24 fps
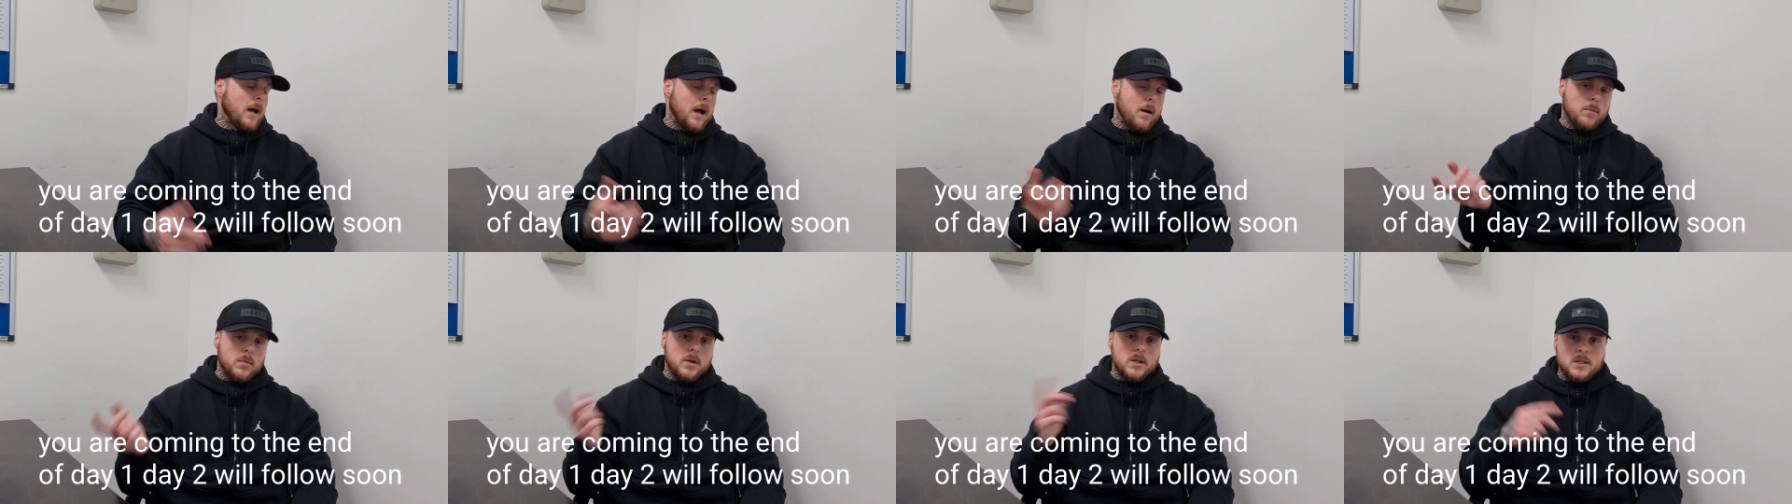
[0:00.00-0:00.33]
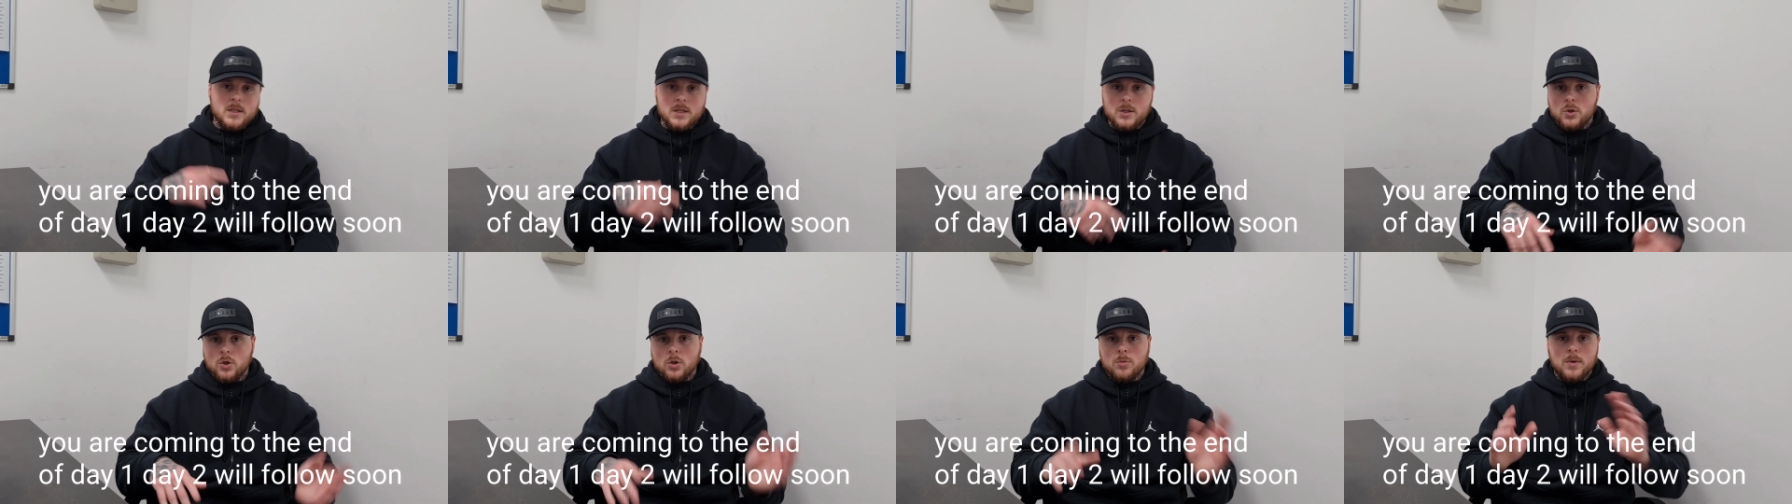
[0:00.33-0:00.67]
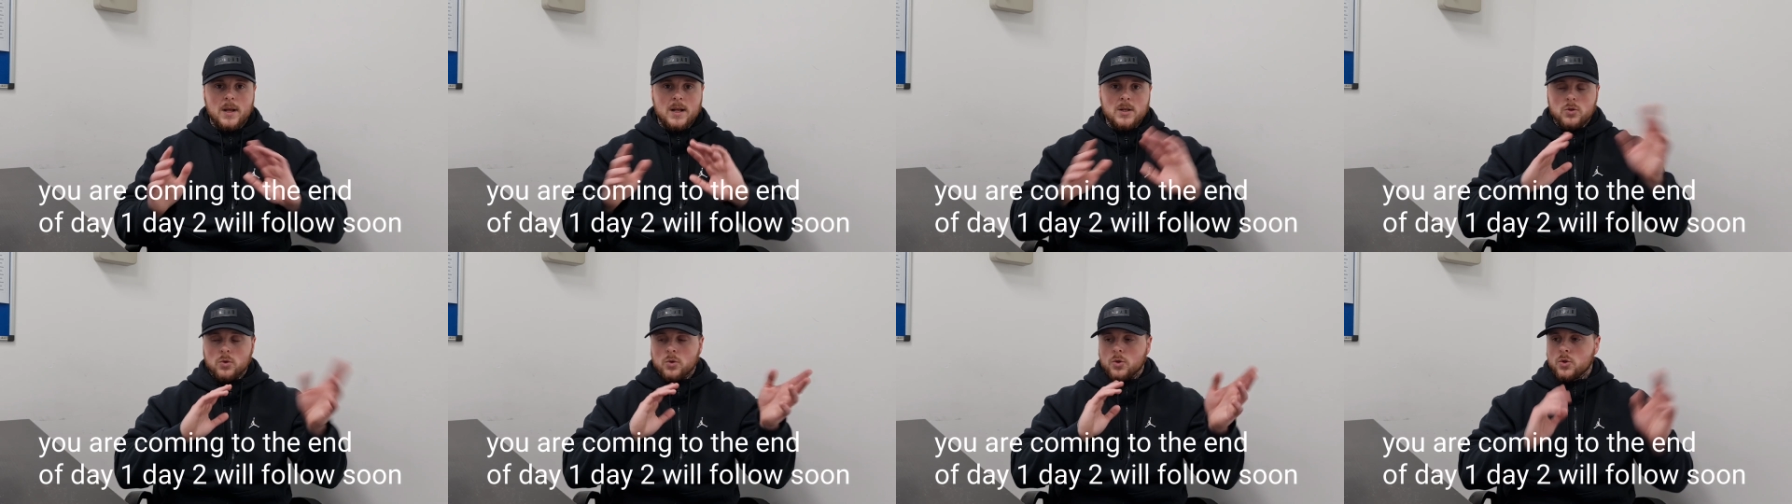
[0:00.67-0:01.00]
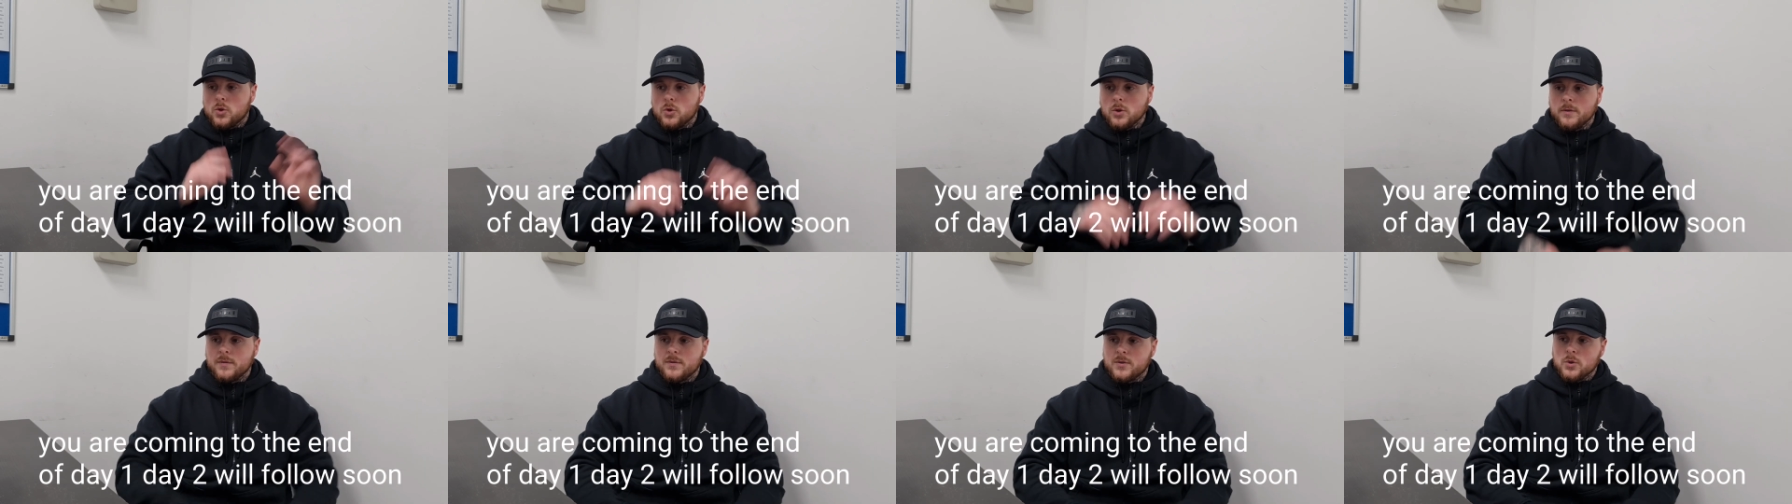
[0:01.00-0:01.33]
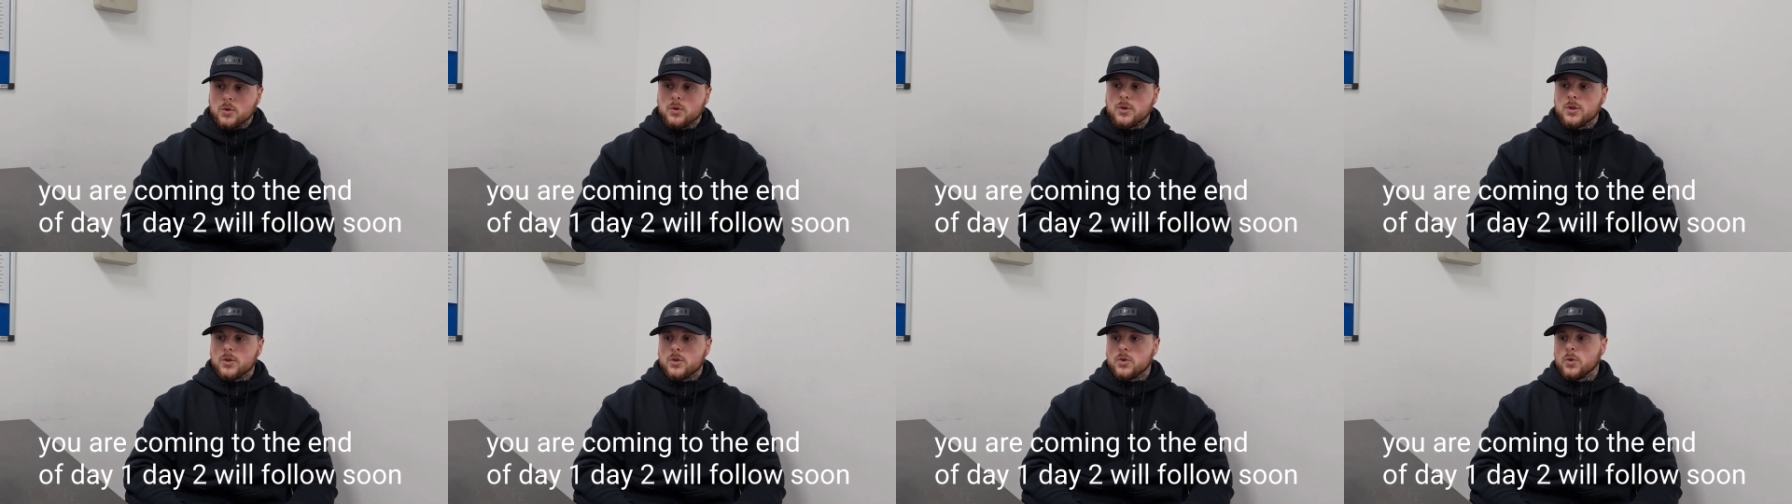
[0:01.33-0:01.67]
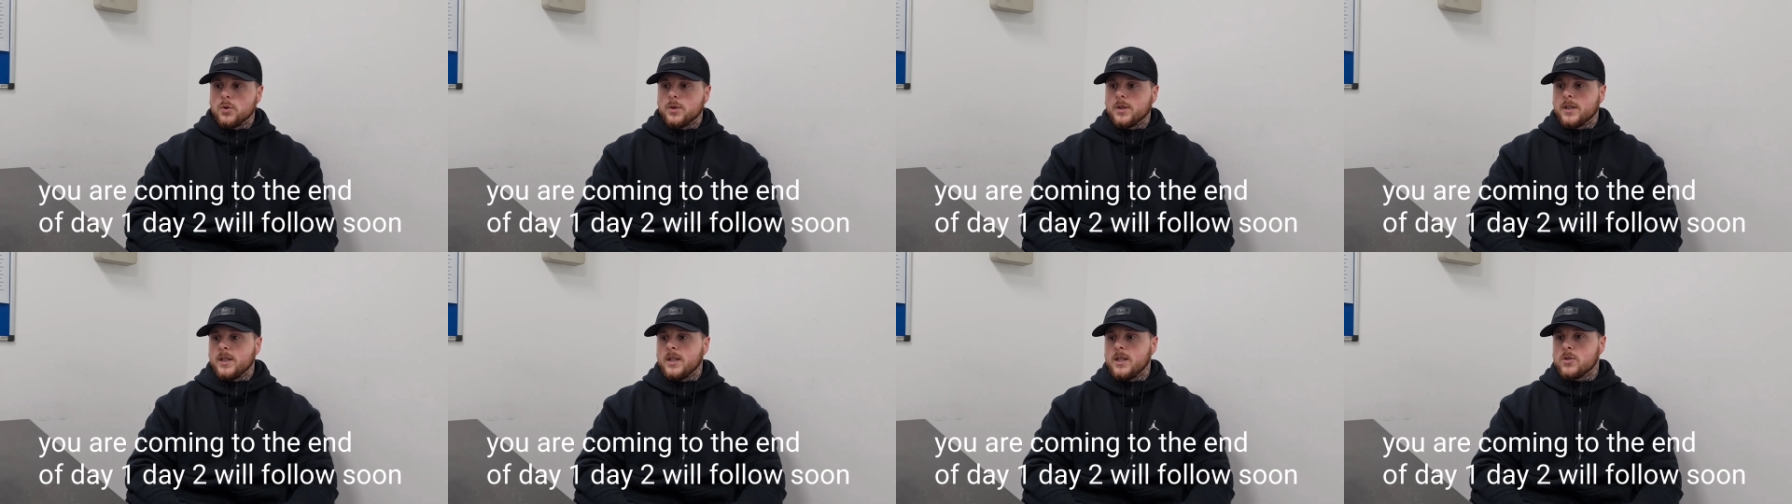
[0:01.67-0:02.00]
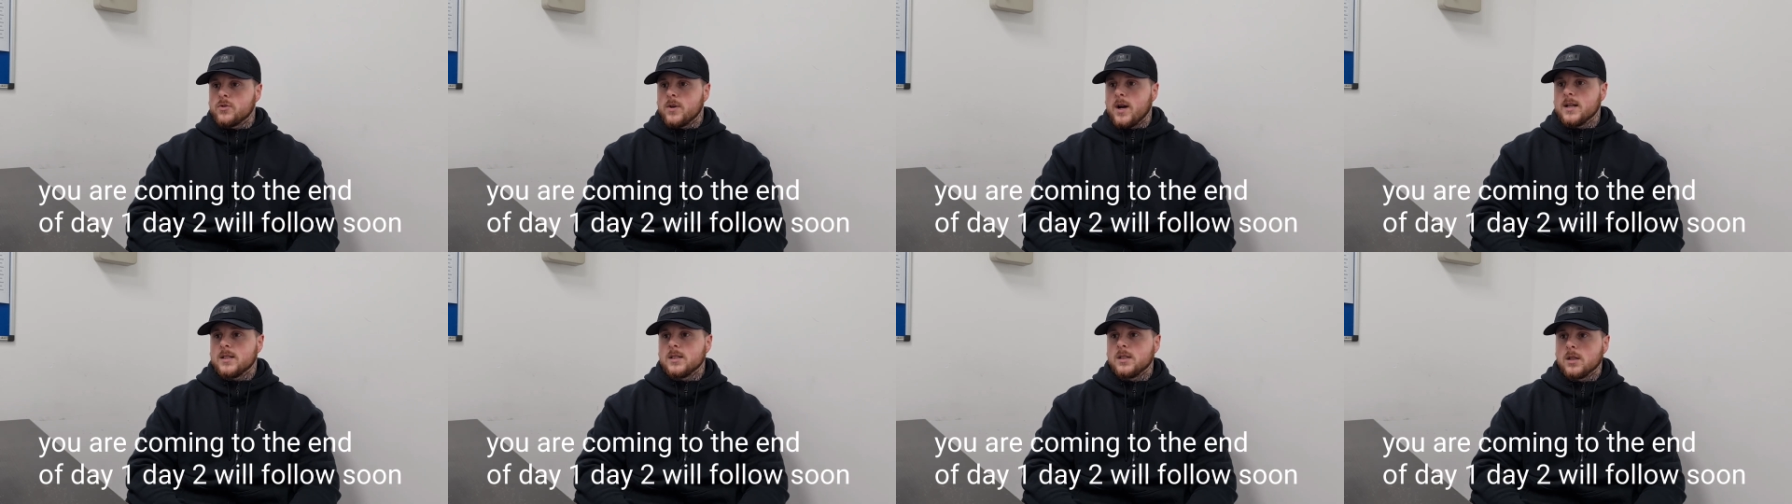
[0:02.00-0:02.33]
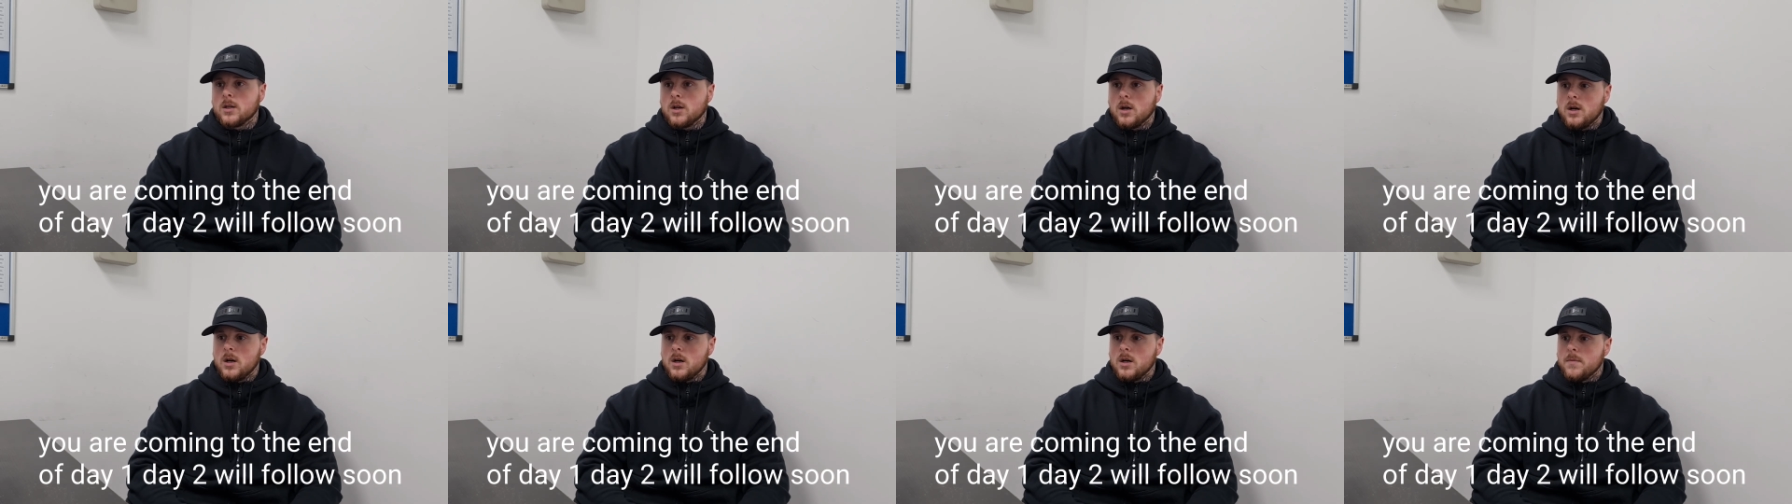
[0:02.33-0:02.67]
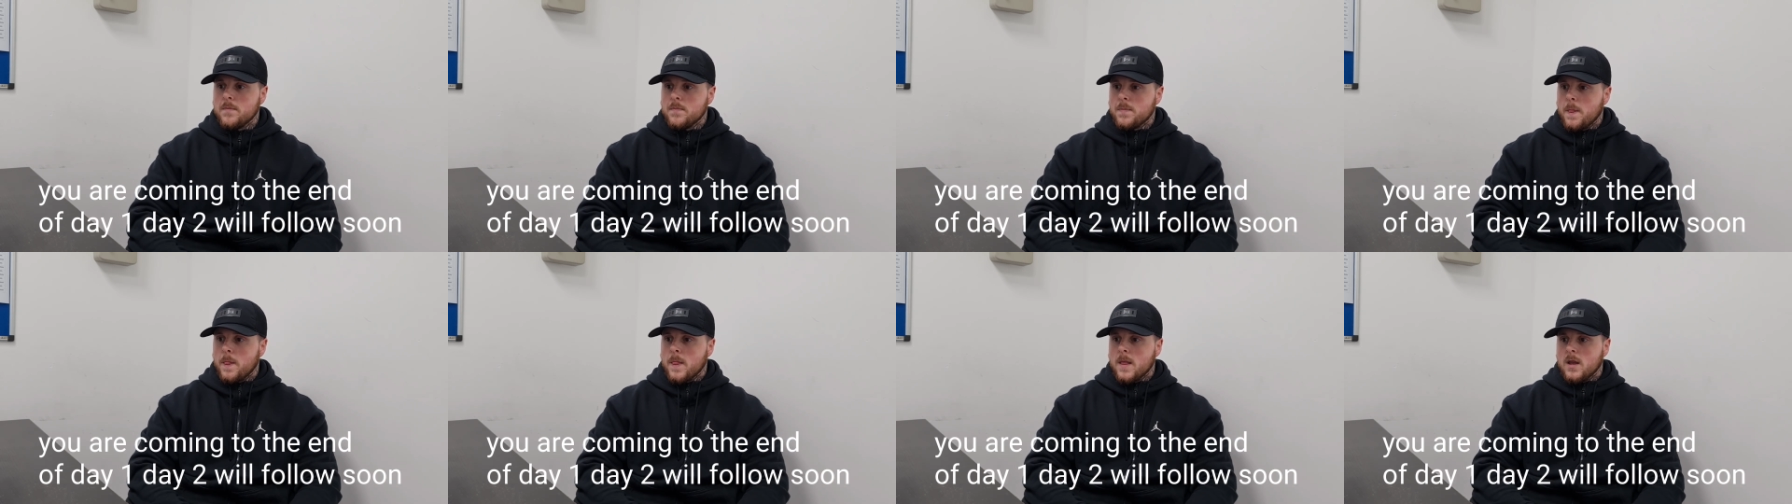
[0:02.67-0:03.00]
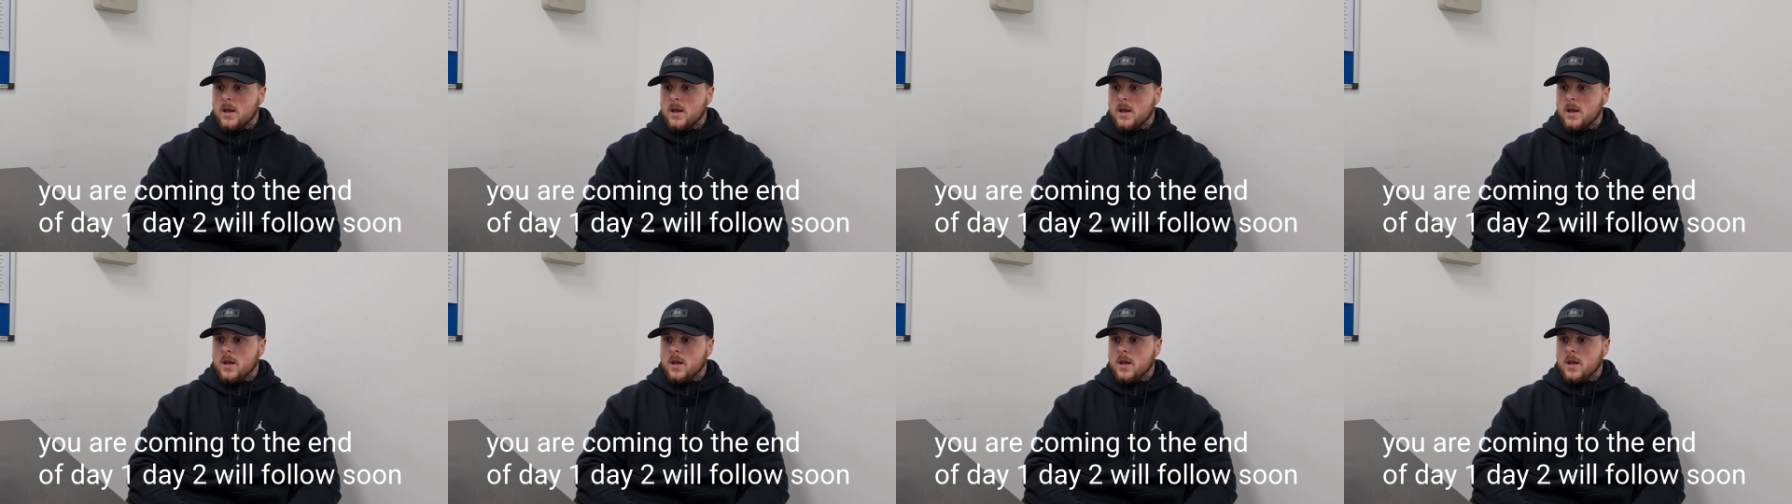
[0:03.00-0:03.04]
ambulances come, that sort of stuff, sort, sort the geese right in the car.